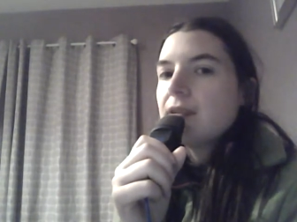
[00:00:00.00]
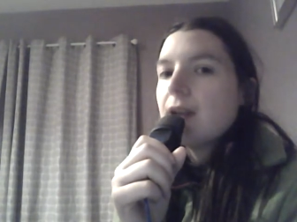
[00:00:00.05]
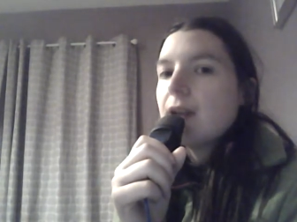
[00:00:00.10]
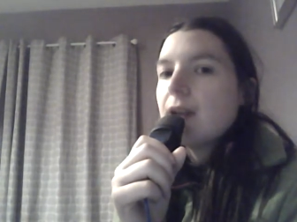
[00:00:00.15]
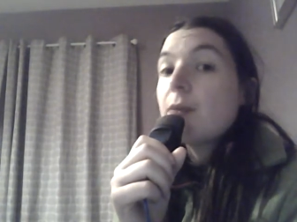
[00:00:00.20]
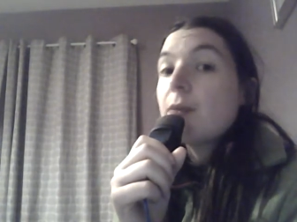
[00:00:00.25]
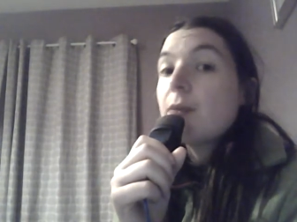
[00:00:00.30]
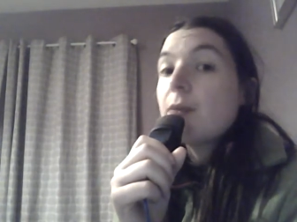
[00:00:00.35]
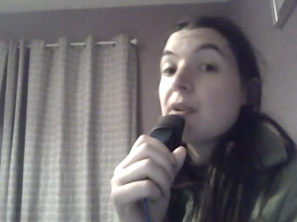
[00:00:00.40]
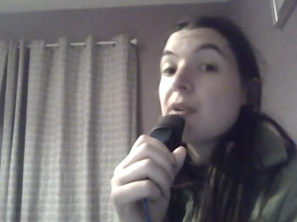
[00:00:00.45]

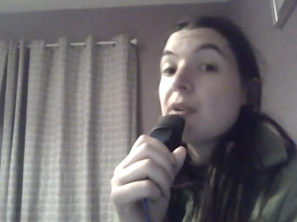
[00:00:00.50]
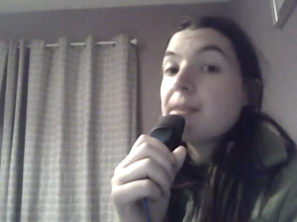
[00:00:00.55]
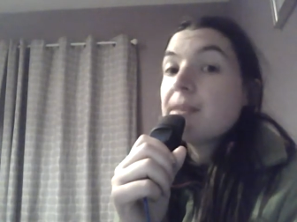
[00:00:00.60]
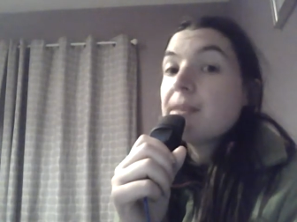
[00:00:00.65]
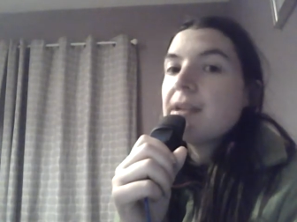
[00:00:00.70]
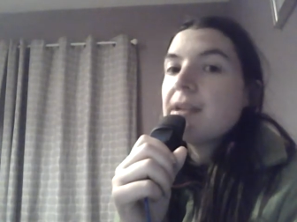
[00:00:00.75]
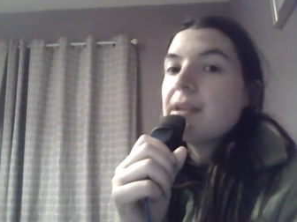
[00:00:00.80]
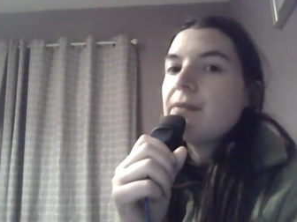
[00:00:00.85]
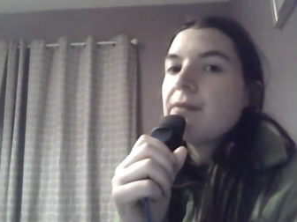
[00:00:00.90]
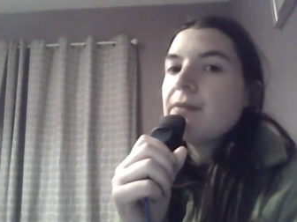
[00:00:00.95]
Of course I'm
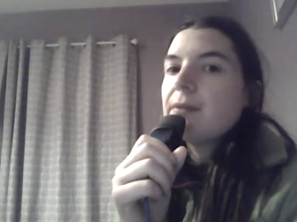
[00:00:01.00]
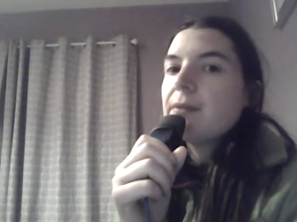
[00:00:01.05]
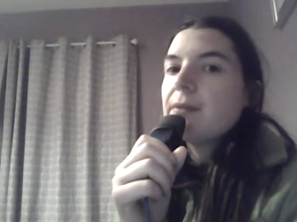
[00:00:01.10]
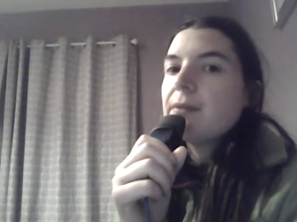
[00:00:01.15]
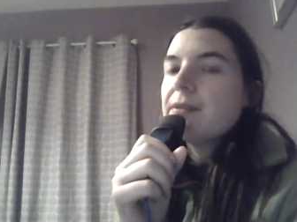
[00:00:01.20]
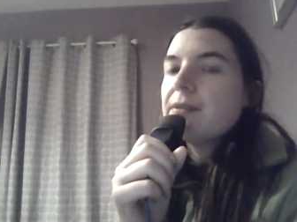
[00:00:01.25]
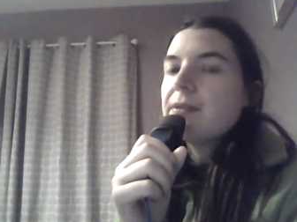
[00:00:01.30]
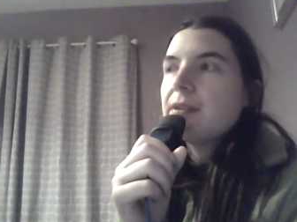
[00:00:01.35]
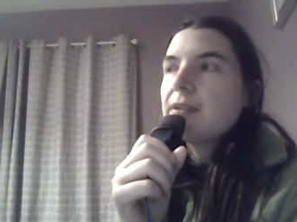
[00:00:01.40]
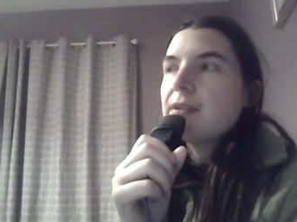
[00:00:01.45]
an
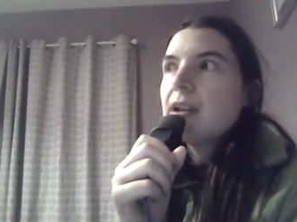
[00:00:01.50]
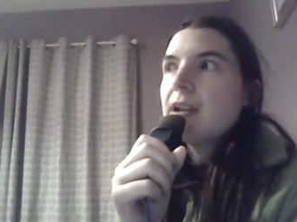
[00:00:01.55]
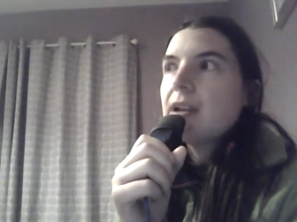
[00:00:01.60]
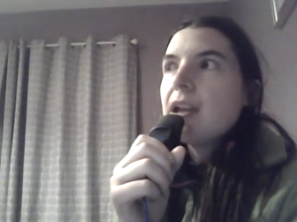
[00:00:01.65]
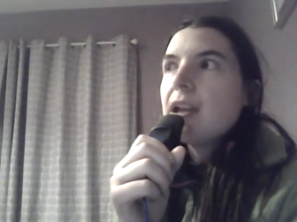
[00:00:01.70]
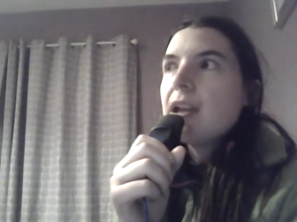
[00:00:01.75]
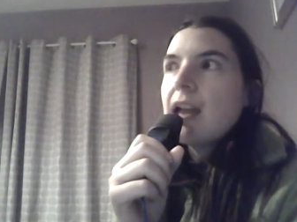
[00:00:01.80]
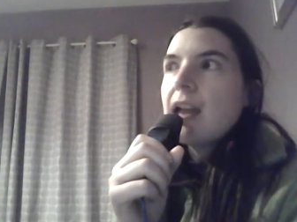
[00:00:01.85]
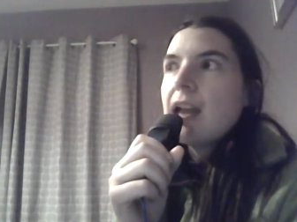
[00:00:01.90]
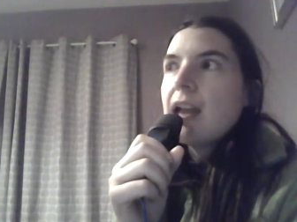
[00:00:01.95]
influencer.
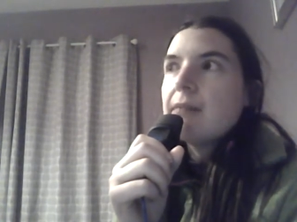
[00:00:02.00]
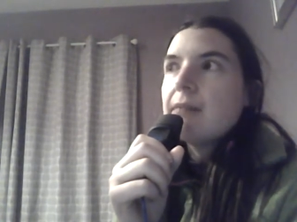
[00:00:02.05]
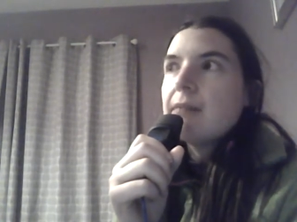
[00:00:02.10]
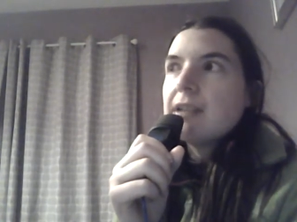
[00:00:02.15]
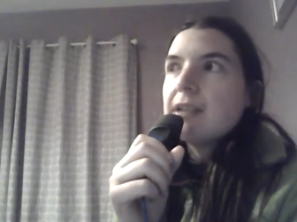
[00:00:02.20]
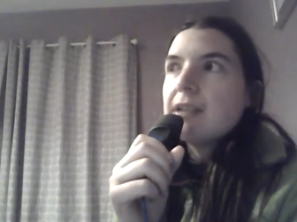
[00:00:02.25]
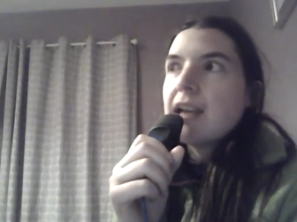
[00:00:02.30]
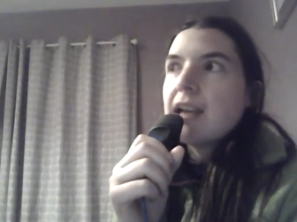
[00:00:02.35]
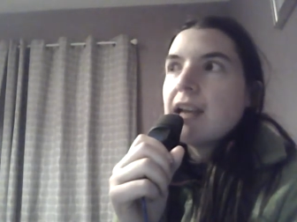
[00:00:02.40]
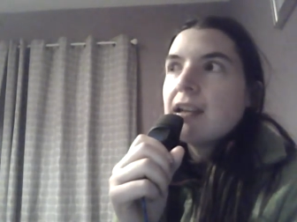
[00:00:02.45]
I
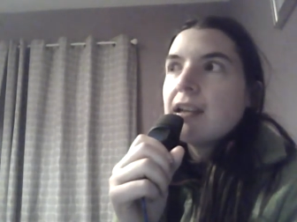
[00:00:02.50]
mean,